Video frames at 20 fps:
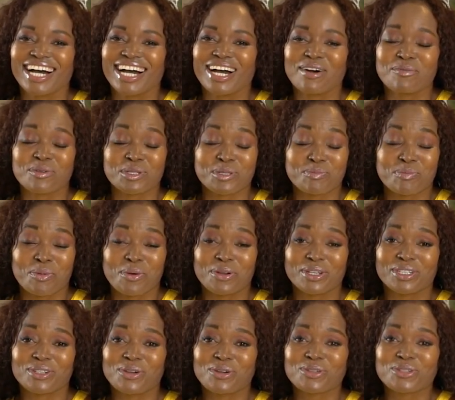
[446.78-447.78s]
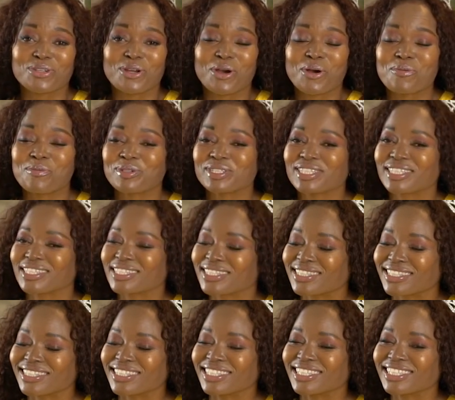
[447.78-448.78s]
I was born in October
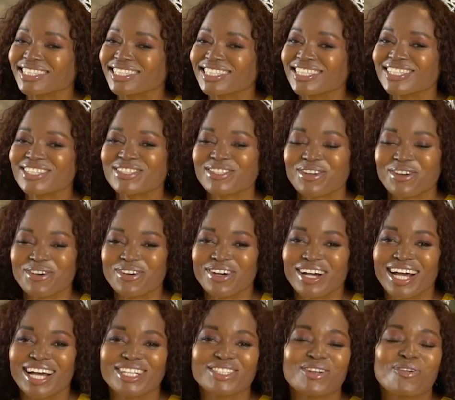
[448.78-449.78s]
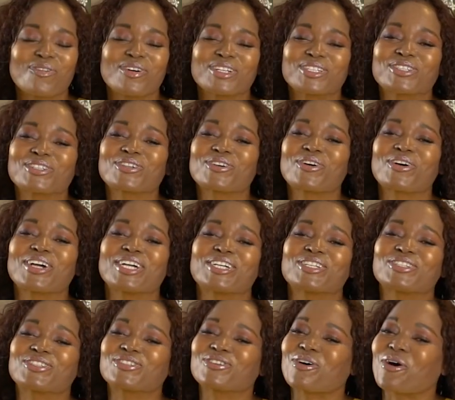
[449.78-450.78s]
16, so I don't want to go
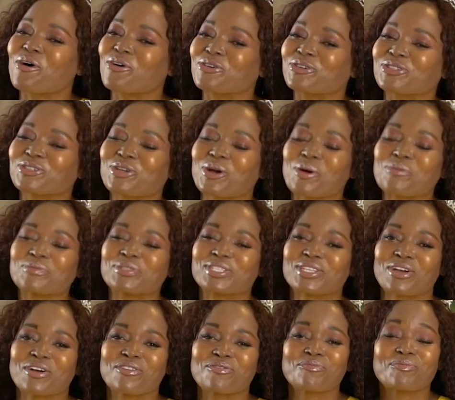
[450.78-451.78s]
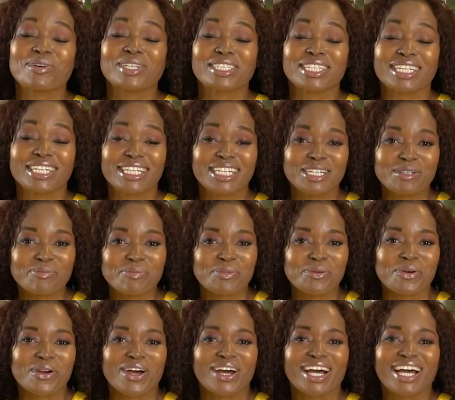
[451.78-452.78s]
into horoscope stuff, but a
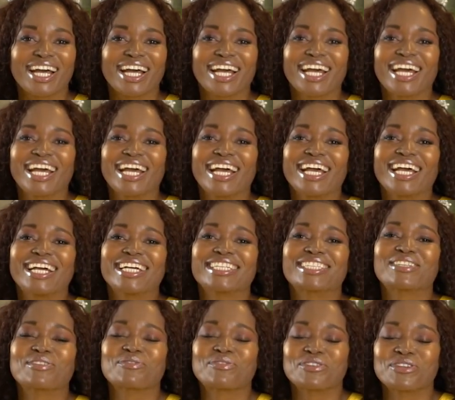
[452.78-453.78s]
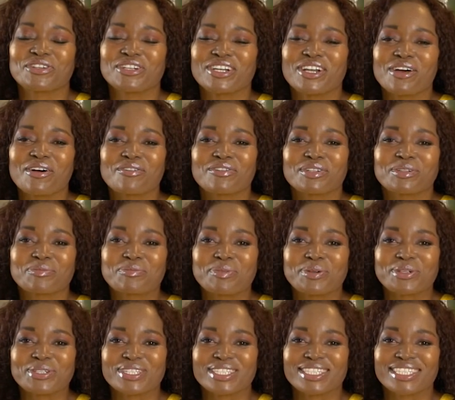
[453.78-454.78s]
Libra is a very loving
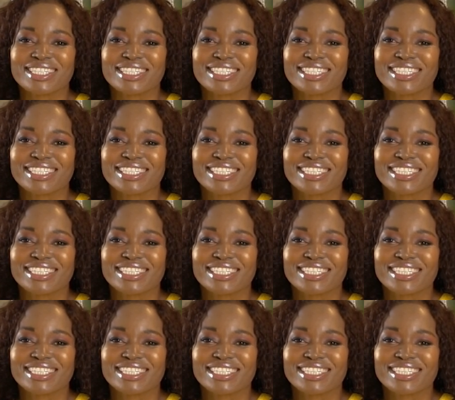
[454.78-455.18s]
person.